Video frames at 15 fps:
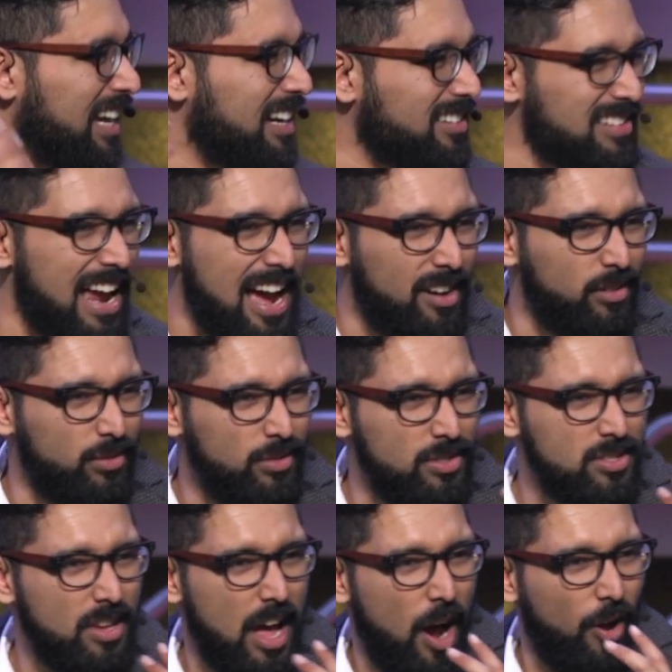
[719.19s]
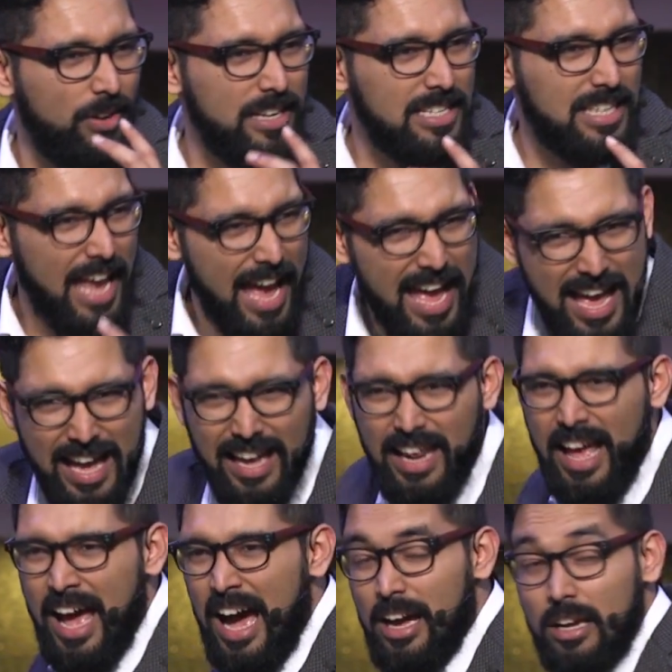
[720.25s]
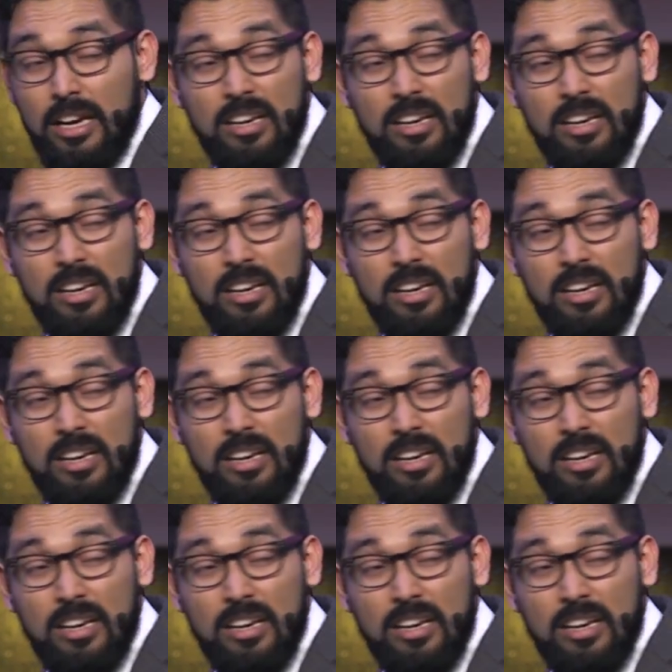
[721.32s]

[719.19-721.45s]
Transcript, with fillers: crowns on his head, a